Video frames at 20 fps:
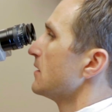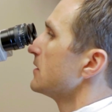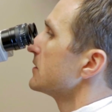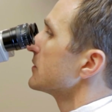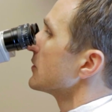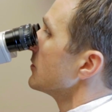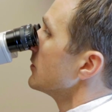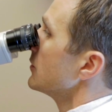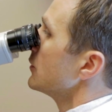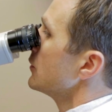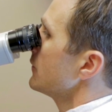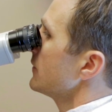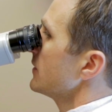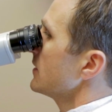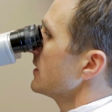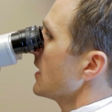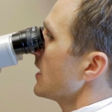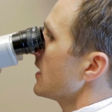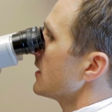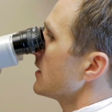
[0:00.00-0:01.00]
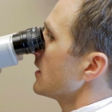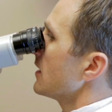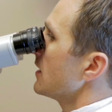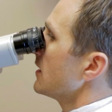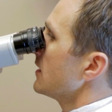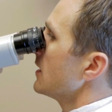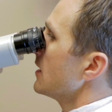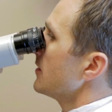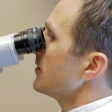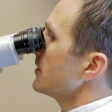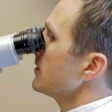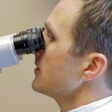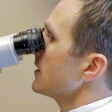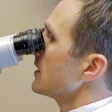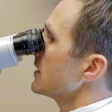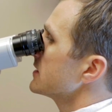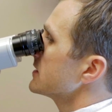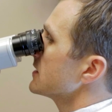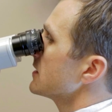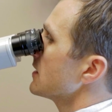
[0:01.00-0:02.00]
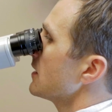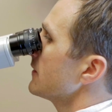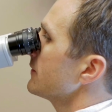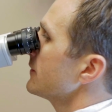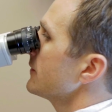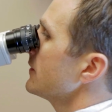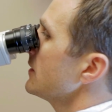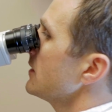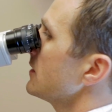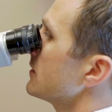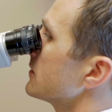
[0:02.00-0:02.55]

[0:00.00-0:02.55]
It's removing that uh, numbing medicine off of the